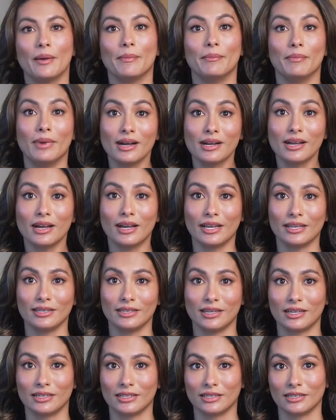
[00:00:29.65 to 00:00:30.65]

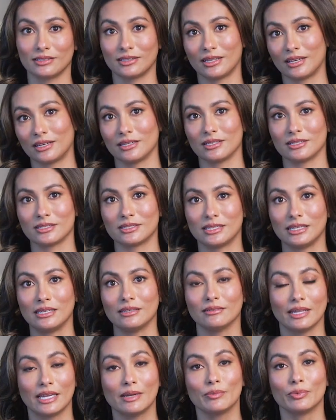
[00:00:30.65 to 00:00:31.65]
Maka'ainana, that is, the
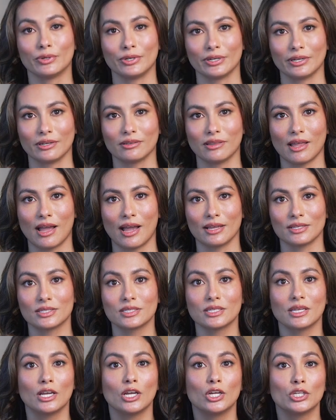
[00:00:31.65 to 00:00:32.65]
laboring
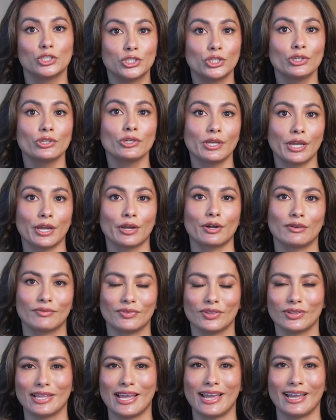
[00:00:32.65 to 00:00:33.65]
class, took care of
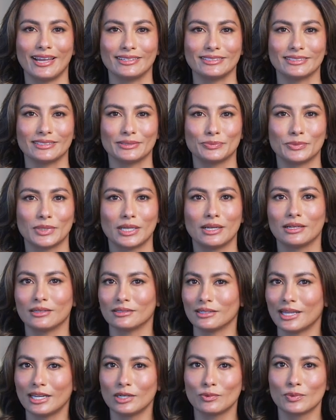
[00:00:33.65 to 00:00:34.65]
the land.
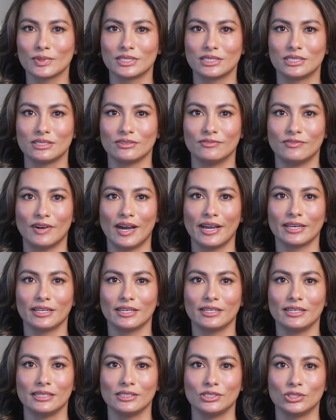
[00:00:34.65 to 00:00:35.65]
Land was
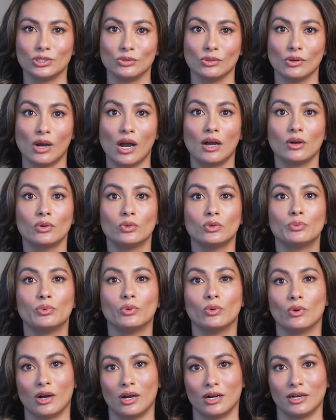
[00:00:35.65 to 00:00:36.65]
divided into
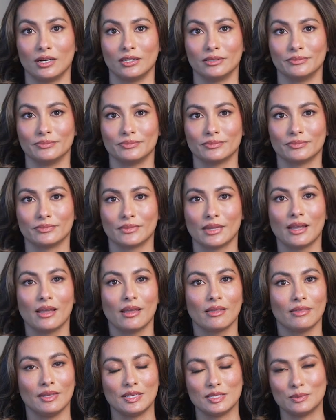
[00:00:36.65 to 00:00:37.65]
ahupua'a.
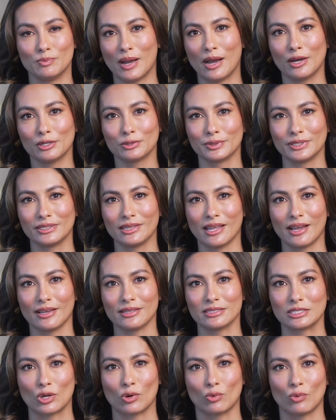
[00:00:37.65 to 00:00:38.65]
These boundary
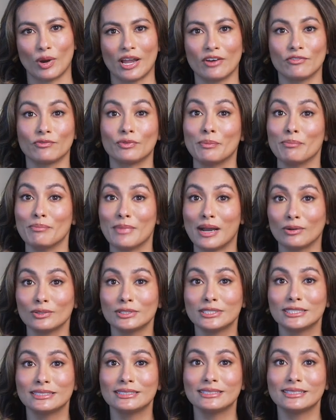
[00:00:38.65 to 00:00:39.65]
lines ran from
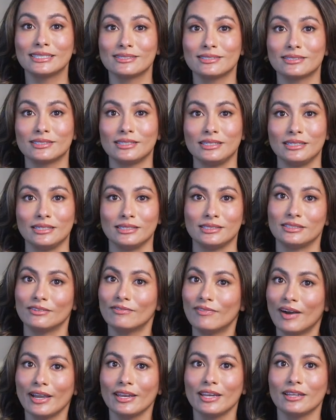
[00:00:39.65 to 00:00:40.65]
mountain to sea,
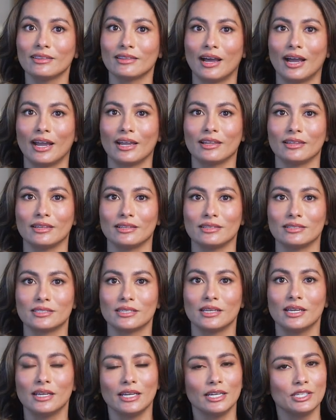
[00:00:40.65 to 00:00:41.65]
dividing the islands
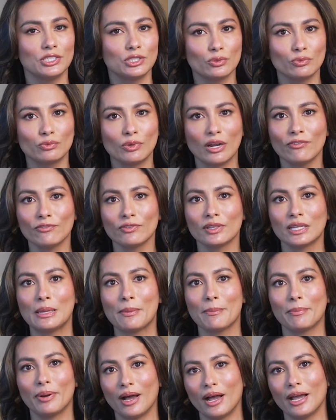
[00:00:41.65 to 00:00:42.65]
into
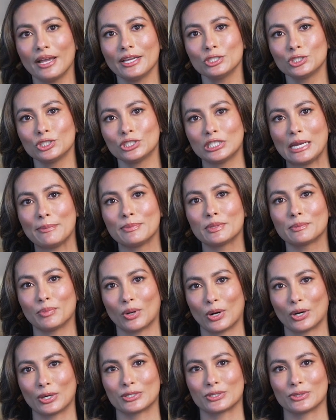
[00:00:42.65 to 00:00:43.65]
roughly pie-shaped
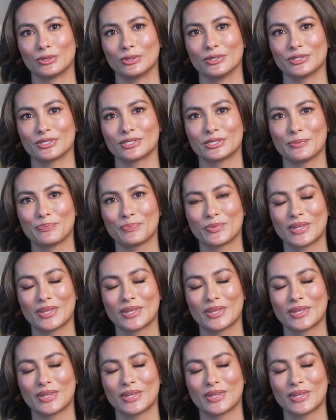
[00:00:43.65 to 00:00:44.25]
parcels.